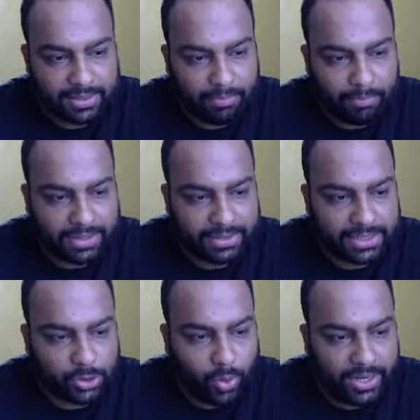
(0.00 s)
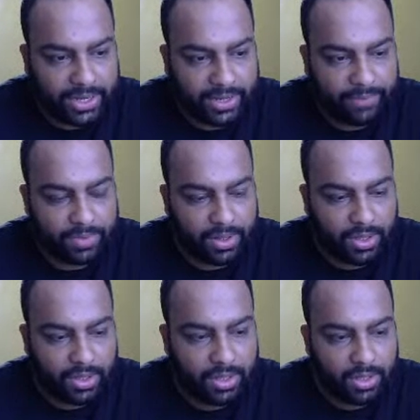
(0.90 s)
but this quantity
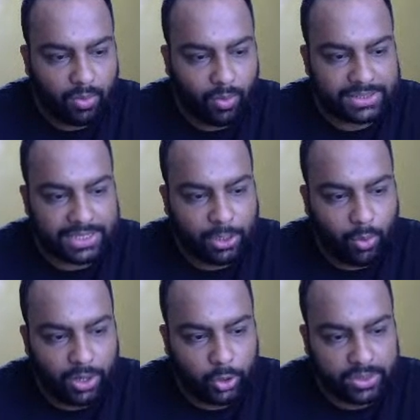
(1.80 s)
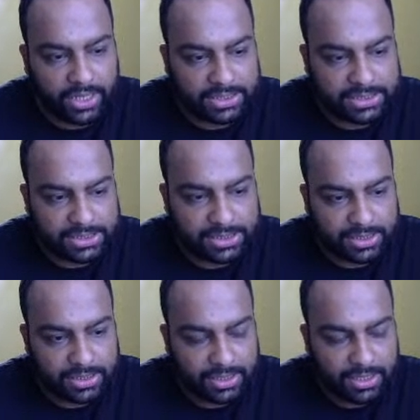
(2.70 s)
was equal to this,
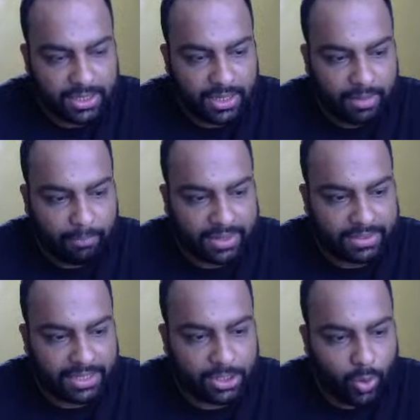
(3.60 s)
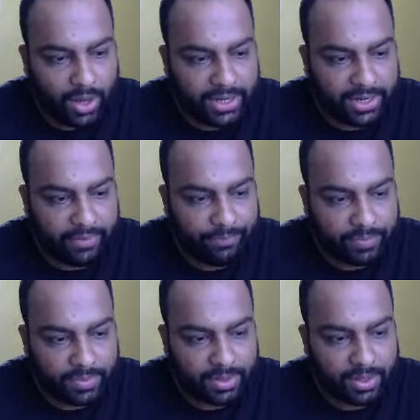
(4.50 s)
but this quantity
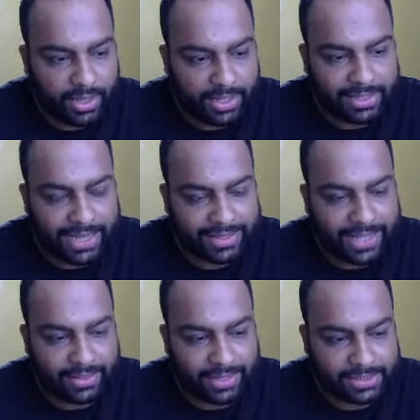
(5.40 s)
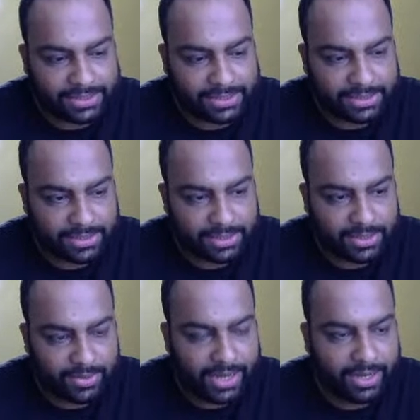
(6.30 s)
is less than this,
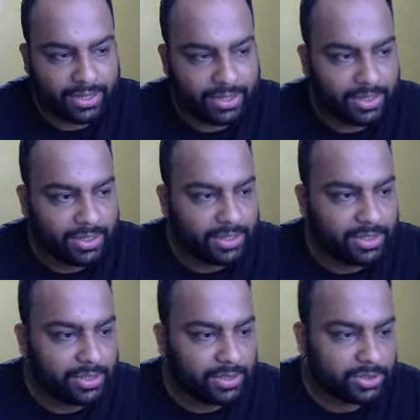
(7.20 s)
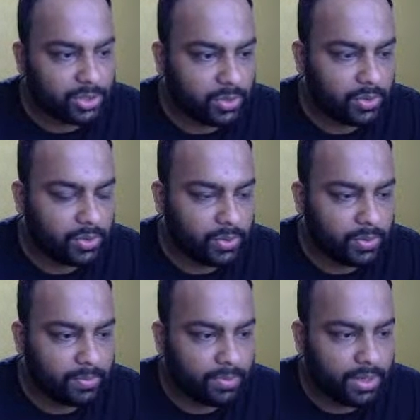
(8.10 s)
right?
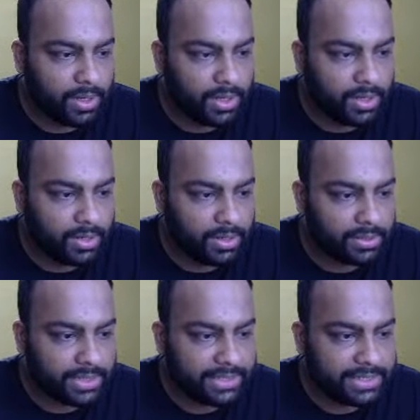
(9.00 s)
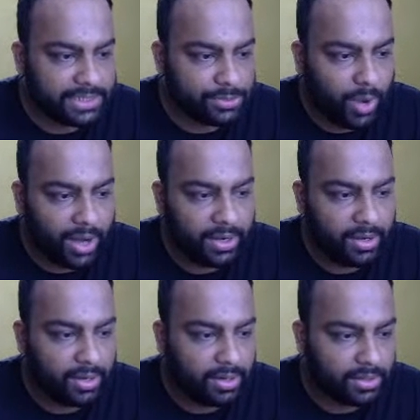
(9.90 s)
So say this is 1.
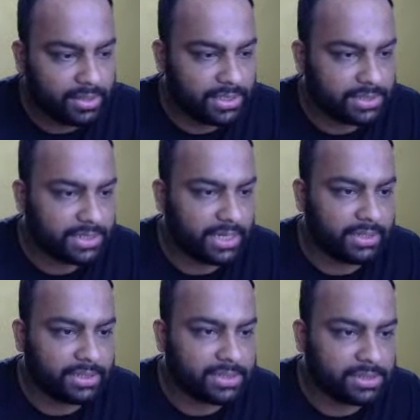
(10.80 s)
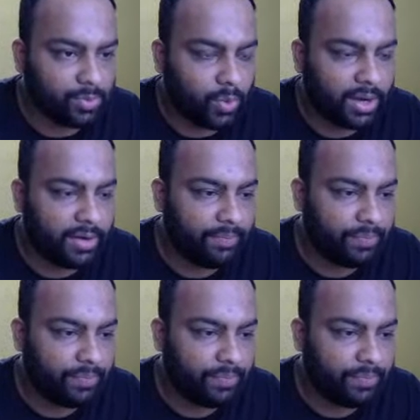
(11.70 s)
So just say this is 1,